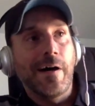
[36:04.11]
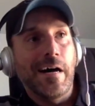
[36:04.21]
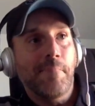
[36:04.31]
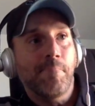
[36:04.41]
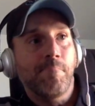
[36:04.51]

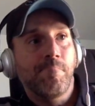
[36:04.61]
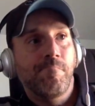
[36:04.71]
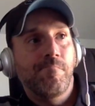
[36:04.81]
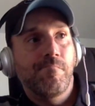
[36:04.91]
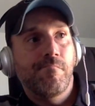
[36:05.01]
Um,
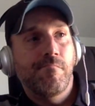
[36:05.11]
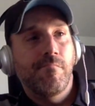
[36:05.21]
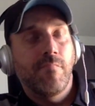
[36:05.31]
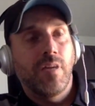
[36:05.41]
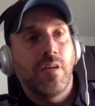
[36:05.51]

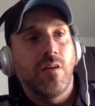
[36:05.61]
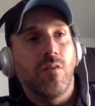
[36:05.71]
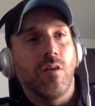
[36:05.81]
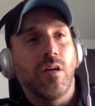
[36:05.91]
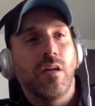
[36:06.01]
you know,